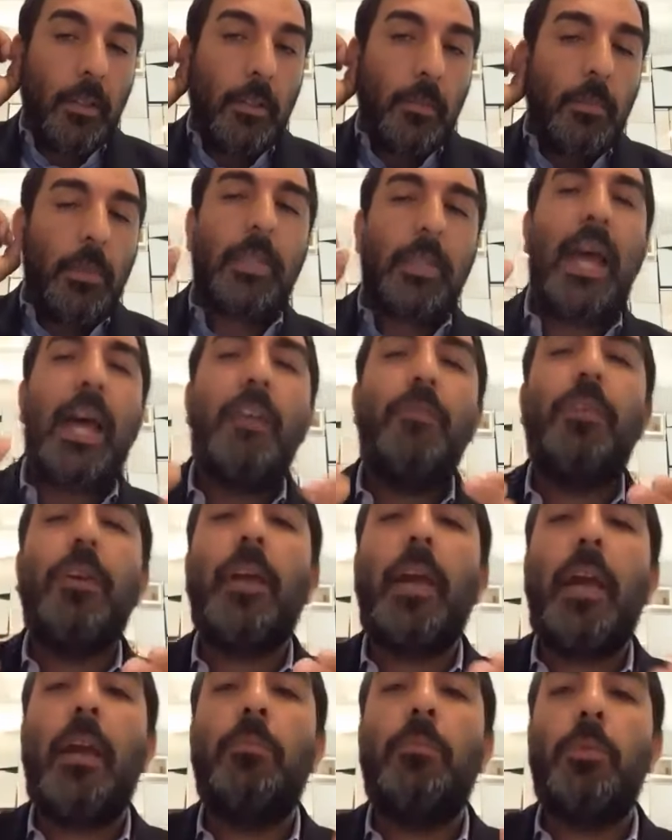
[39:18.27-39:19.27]
But
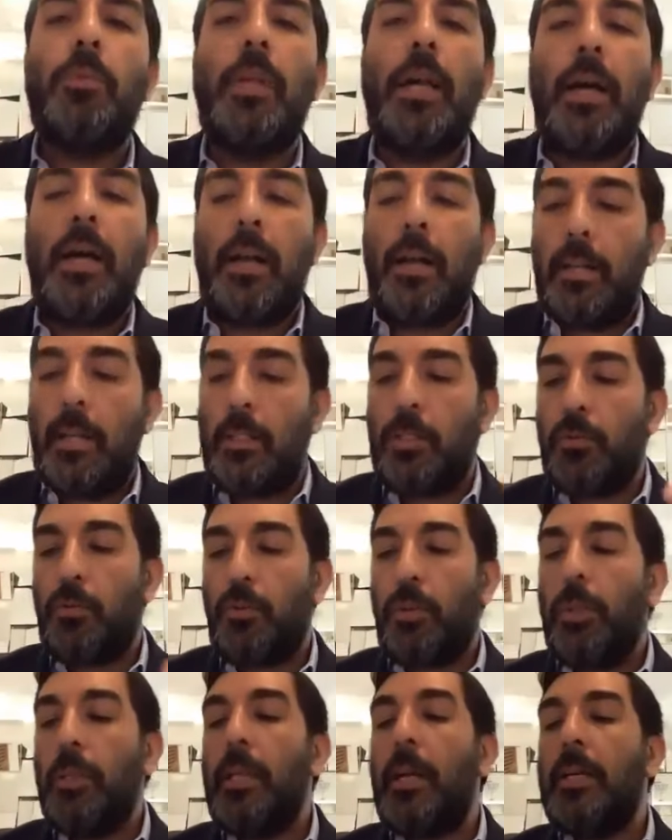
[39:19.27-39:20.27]
having emunah is
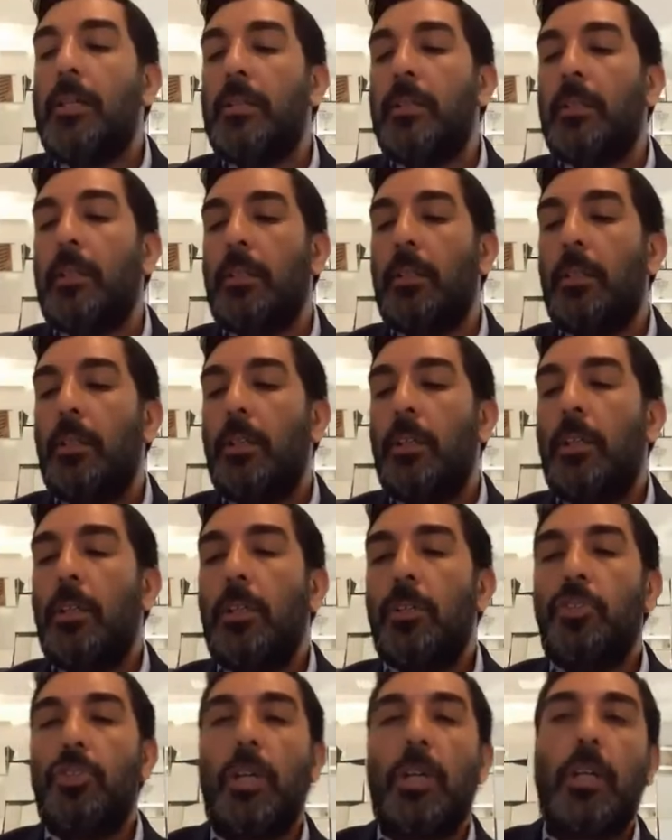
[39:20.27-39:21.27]
realizing
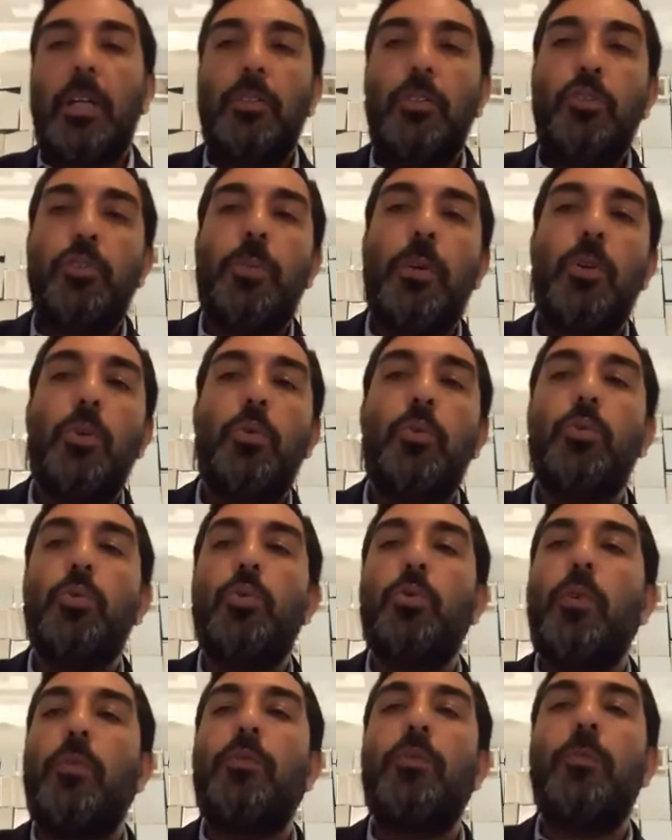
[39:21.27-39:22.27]
Shakadosh Baruch Hu
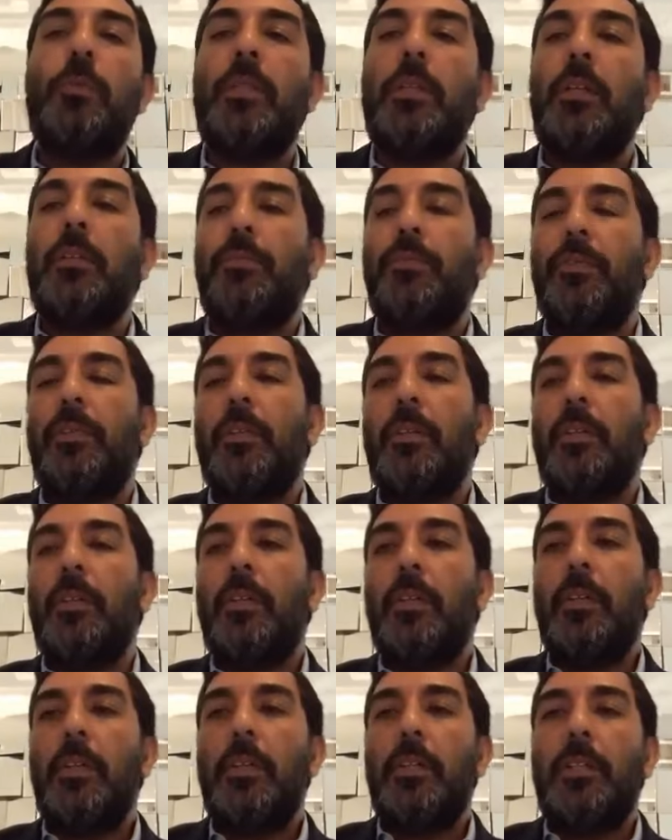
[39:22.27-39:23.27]
Tovumativ,
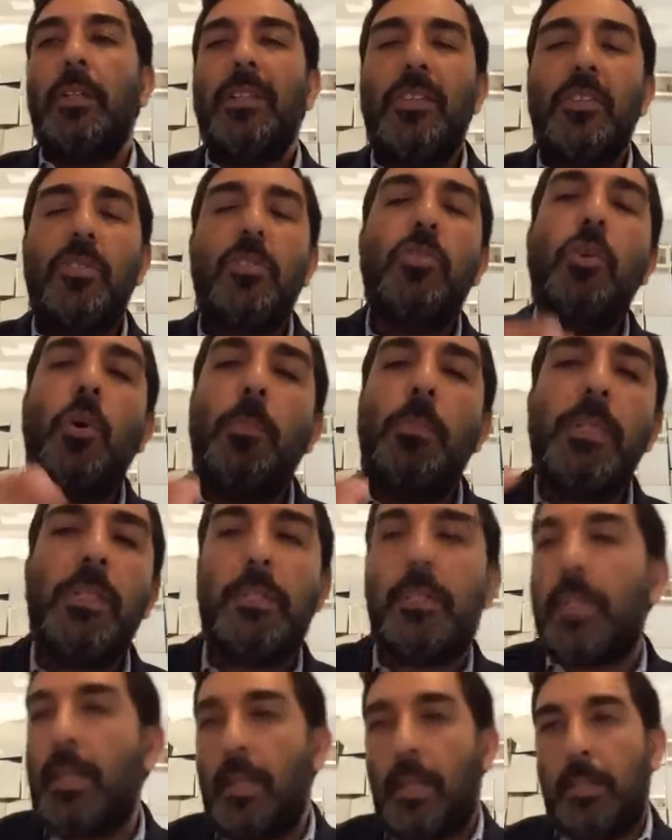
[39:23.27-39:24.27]
that there's no
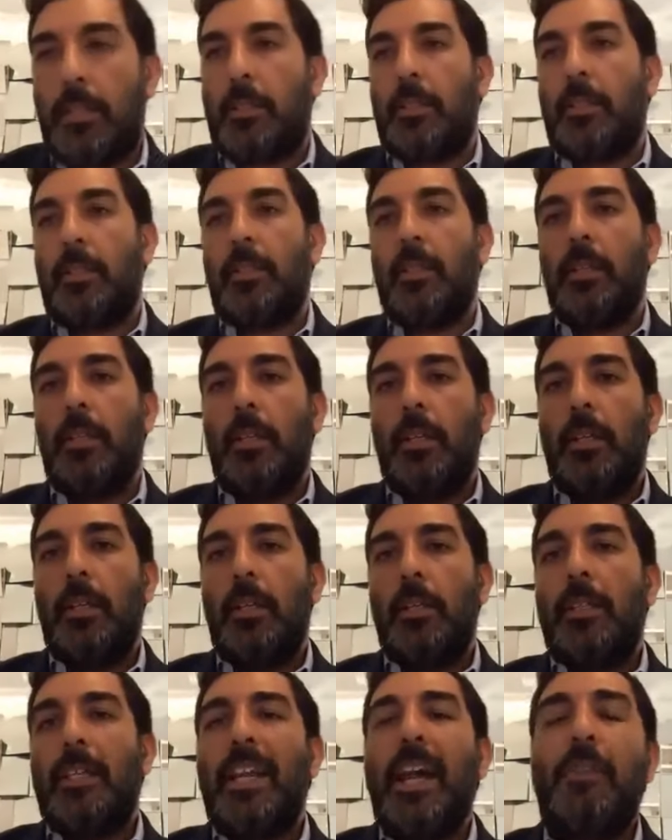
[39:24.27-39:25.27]
mistakes,
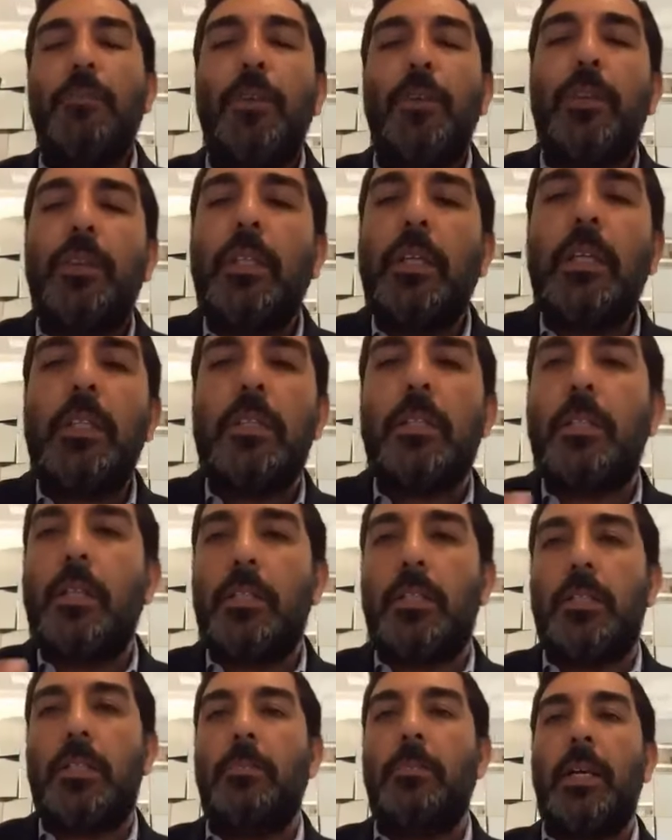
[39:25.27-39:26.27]
that everything is
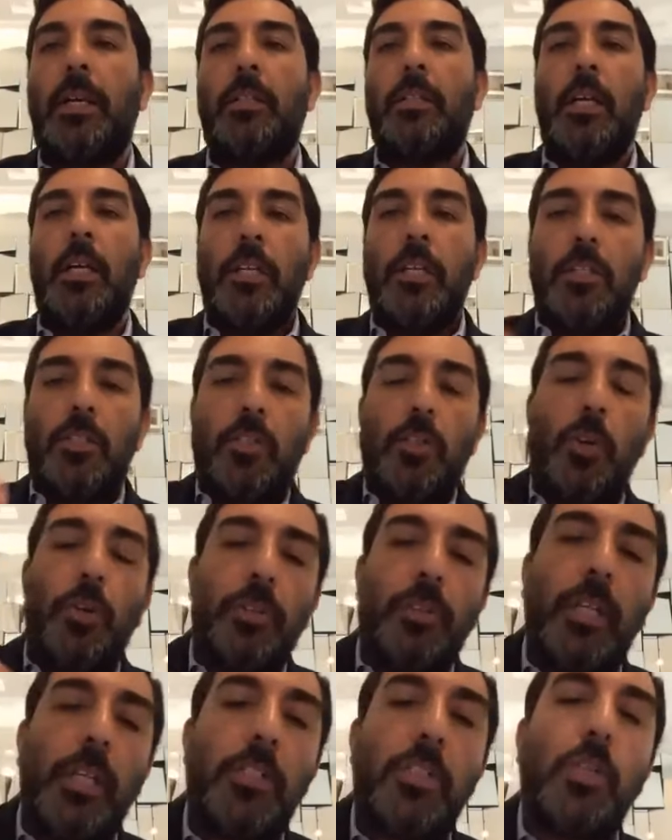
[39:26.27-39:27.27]
custom made.
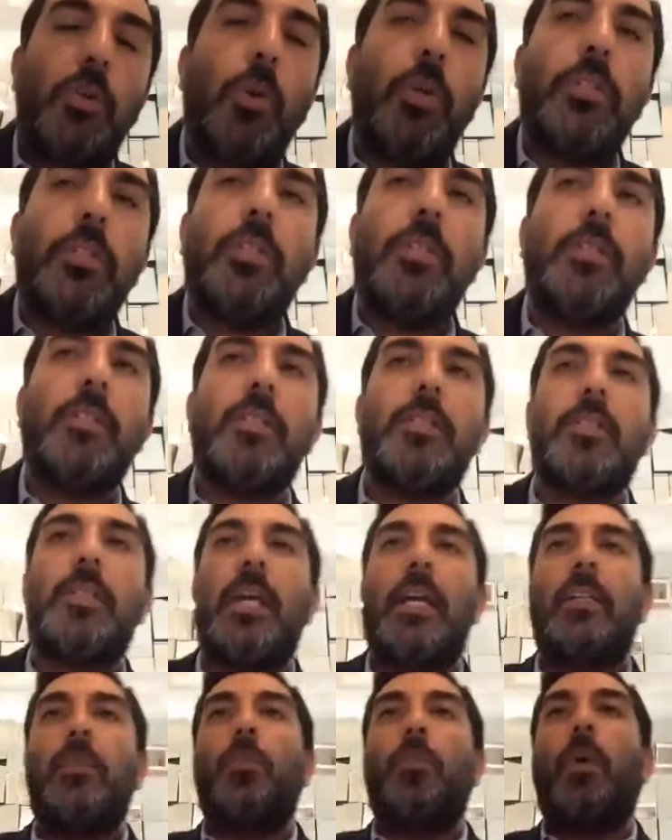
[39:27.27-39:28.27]
Certain things you're going to
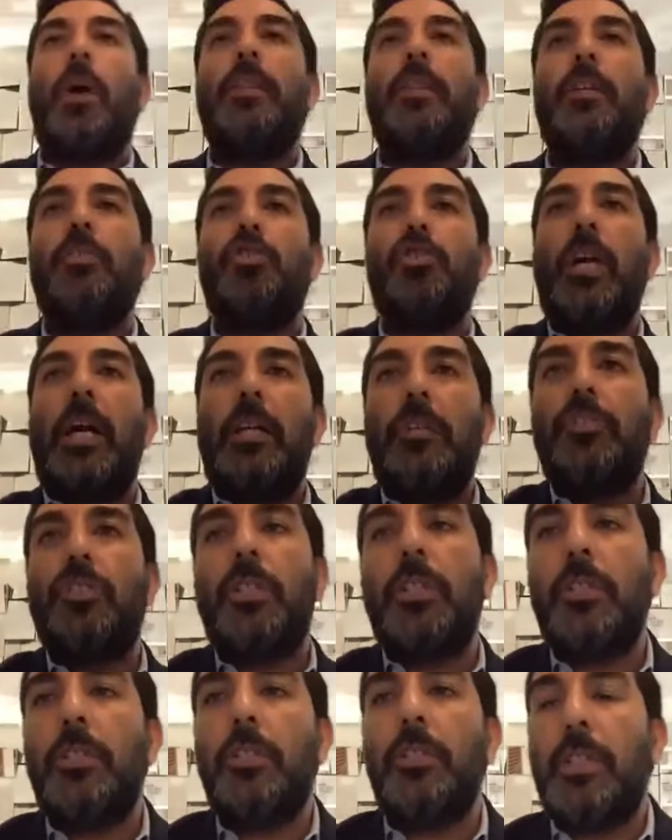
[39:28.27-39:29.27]
understand why they're
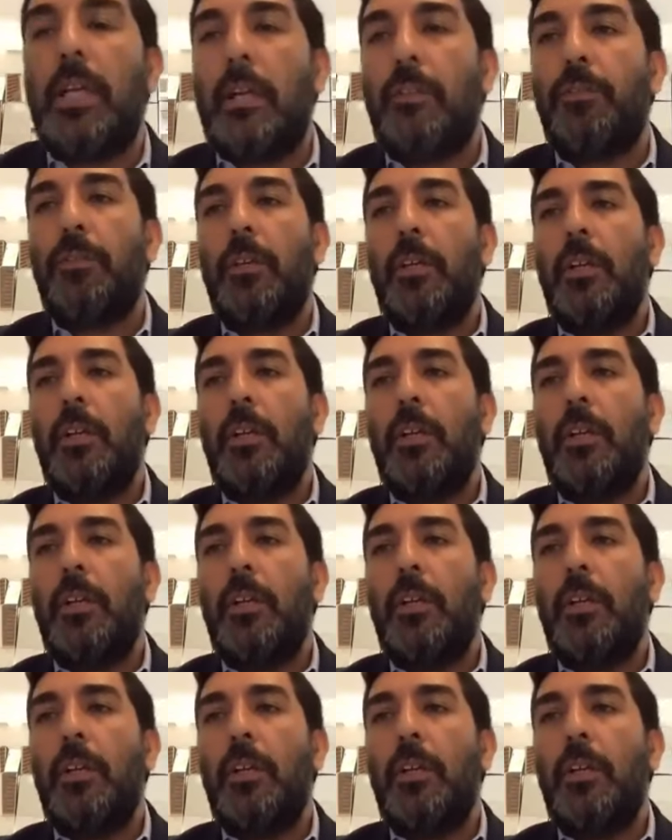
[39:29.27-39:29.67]
challenging in your life